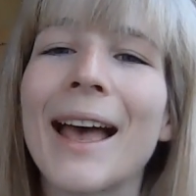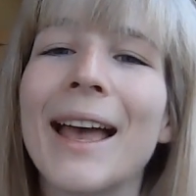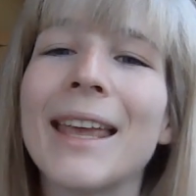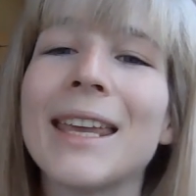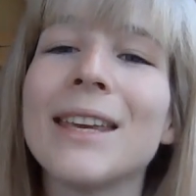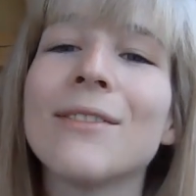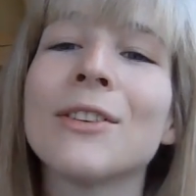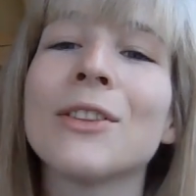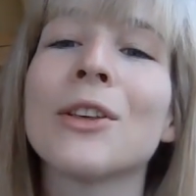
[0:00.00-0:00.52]

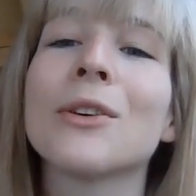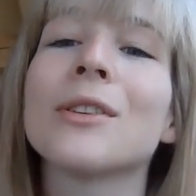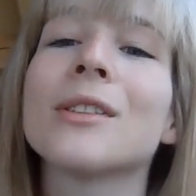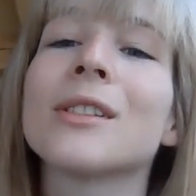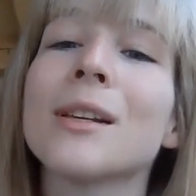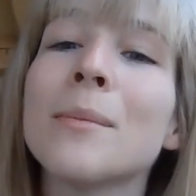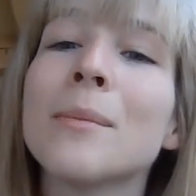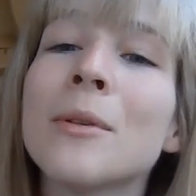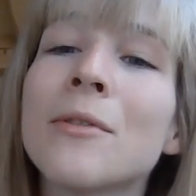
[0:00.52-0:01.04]
Even though
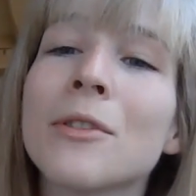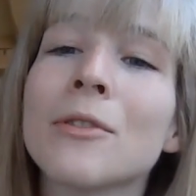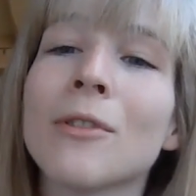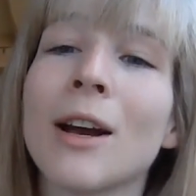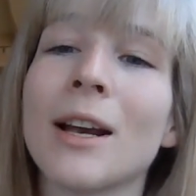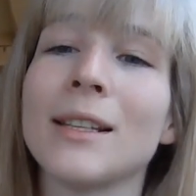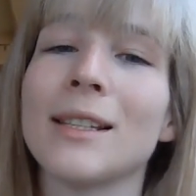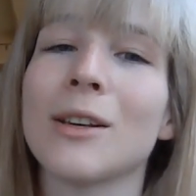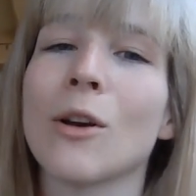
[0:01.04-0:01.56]
some of the
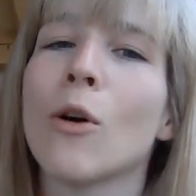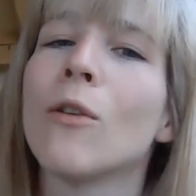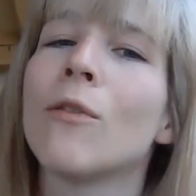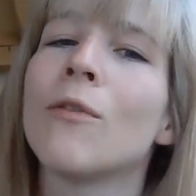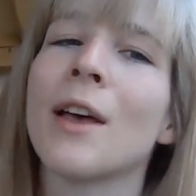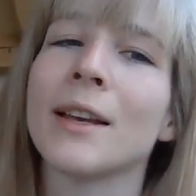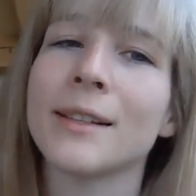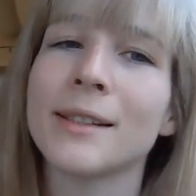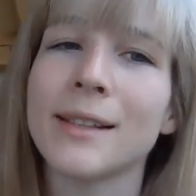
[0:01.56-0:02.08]
writing of
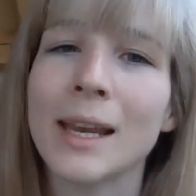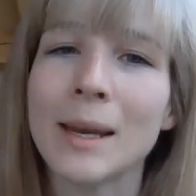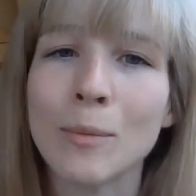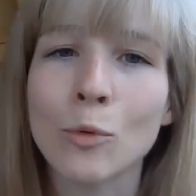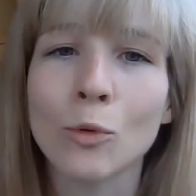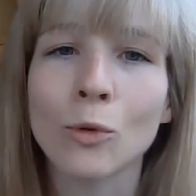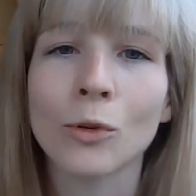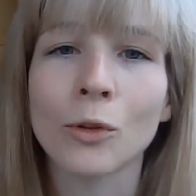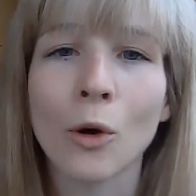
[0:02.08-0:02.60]
that same
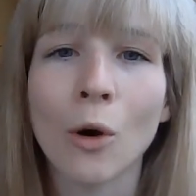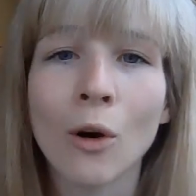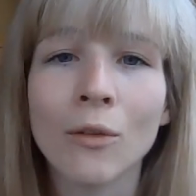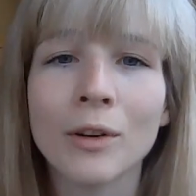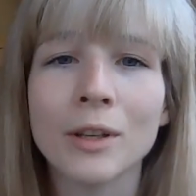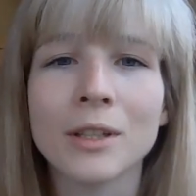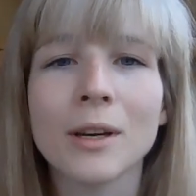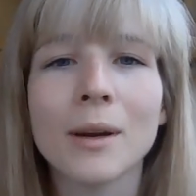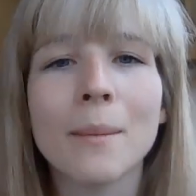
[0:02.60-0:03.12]
author
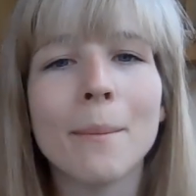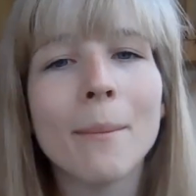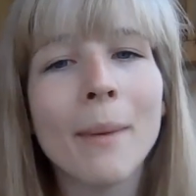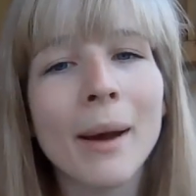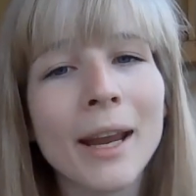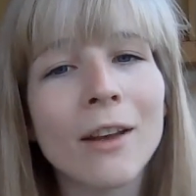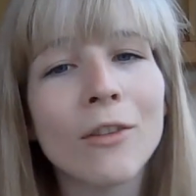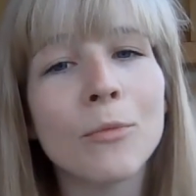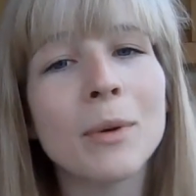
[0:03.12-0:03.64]
Ovid
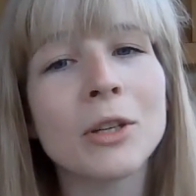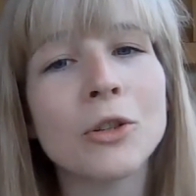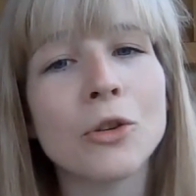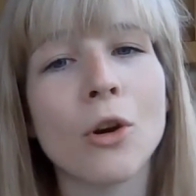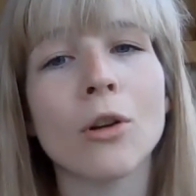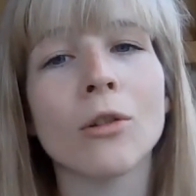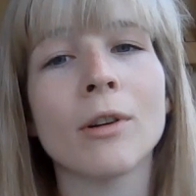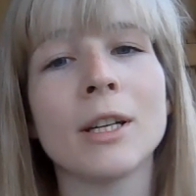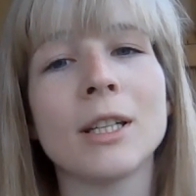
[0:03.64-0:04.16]
might have been
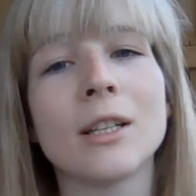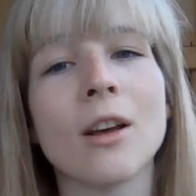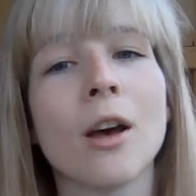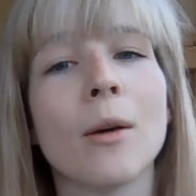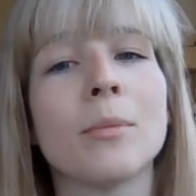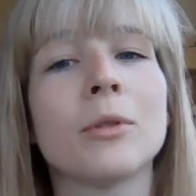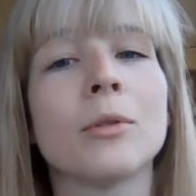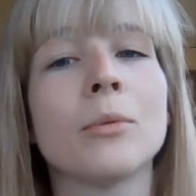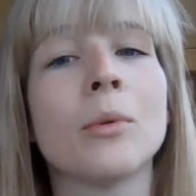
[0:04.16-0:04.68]
tolerated
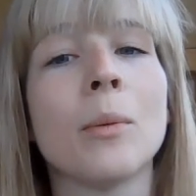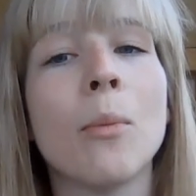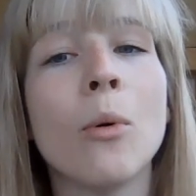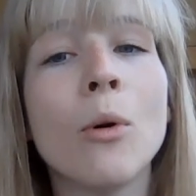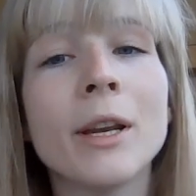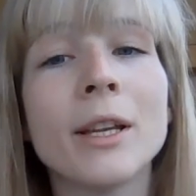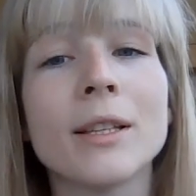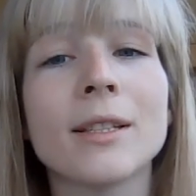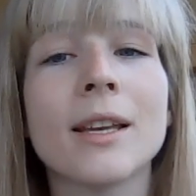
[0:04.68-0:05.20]
up to a
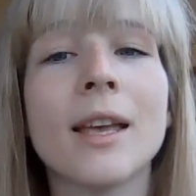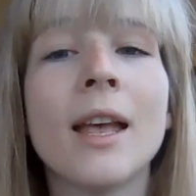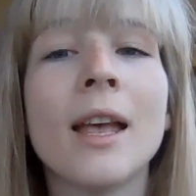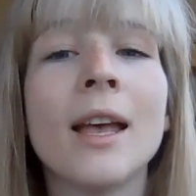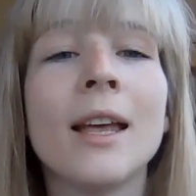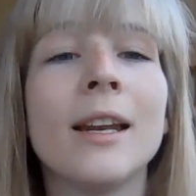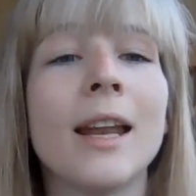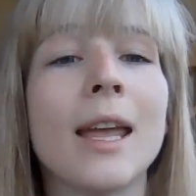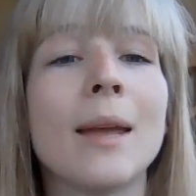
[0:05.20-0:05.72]
point,
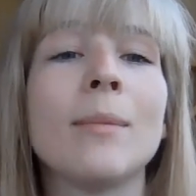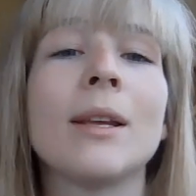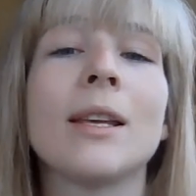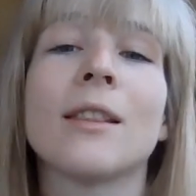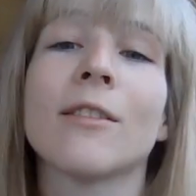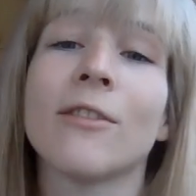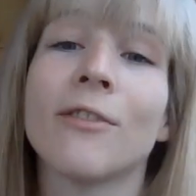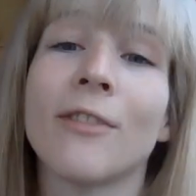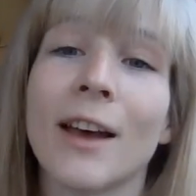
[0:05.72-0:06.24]
namely
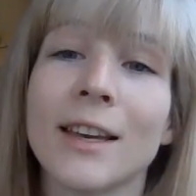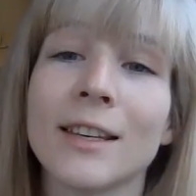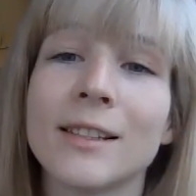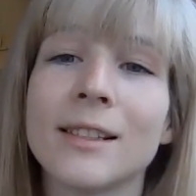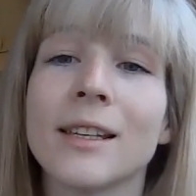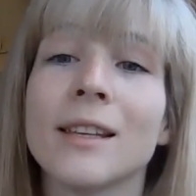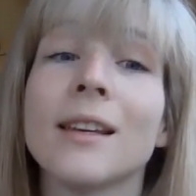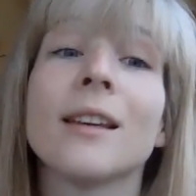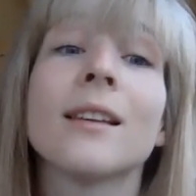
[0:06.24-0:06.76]
the
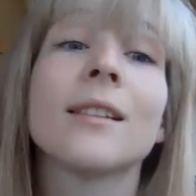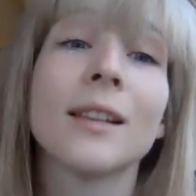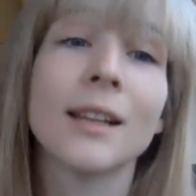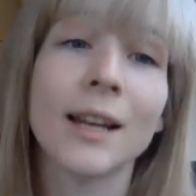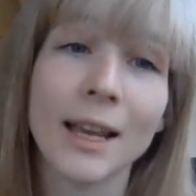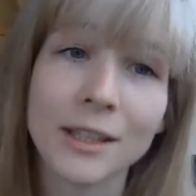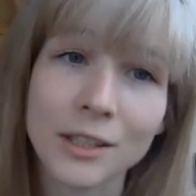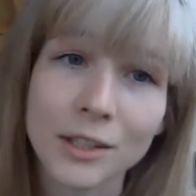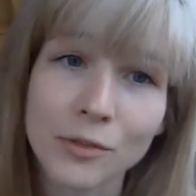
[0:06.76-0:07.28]
Fasti, the
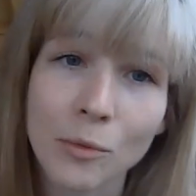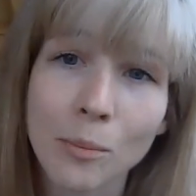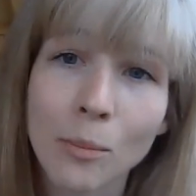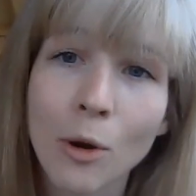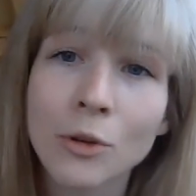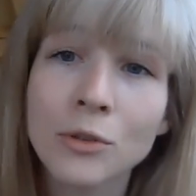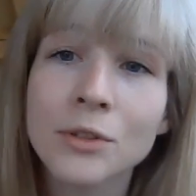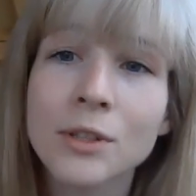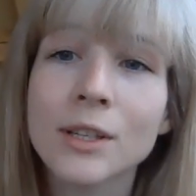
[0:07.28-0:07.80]
letters from
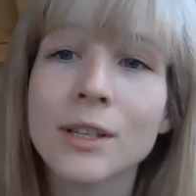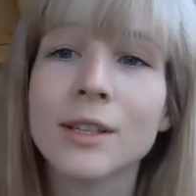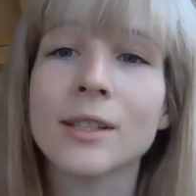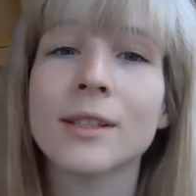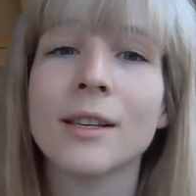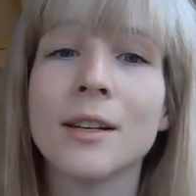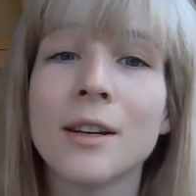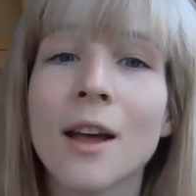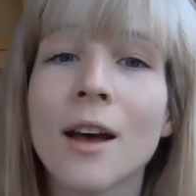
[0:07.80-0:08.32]
Pontus,
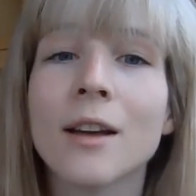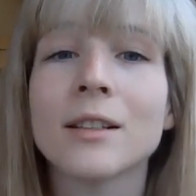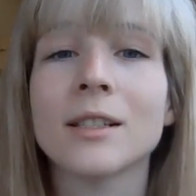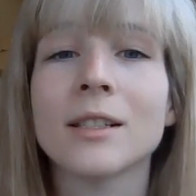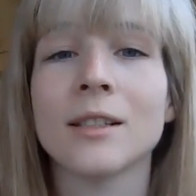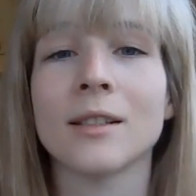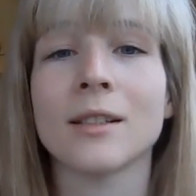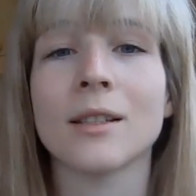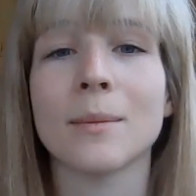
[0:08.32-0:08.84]
the Nut,
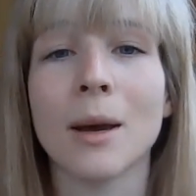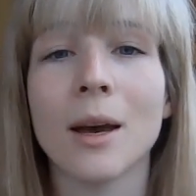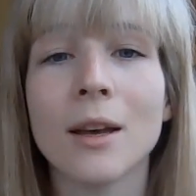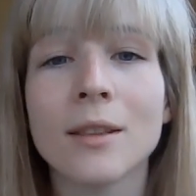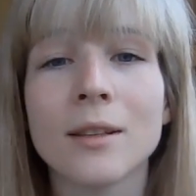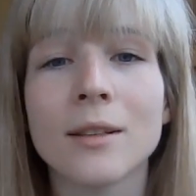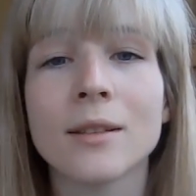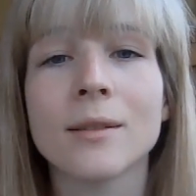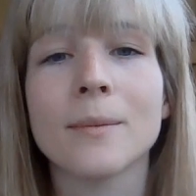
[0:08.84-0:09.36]
and some
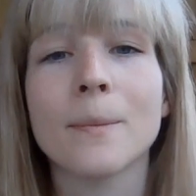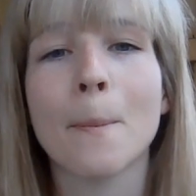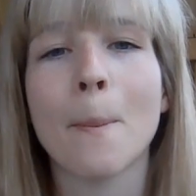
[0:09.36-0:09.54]
others,